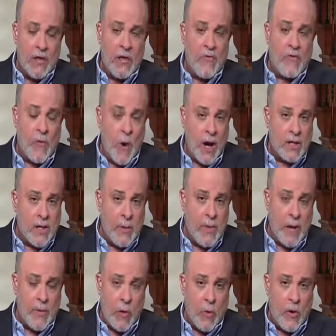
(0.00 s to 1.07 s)
The Fourth
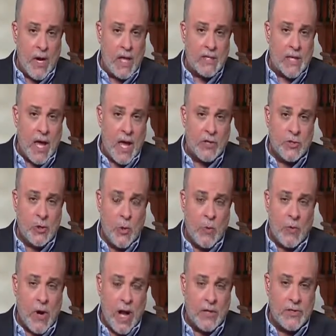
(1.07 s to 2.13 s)
Amendment, where he attacks due
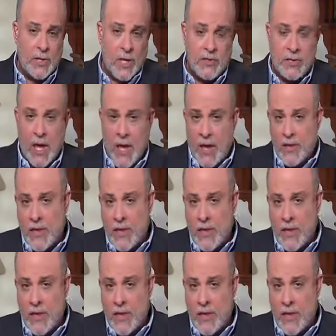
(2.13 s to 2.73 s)
process.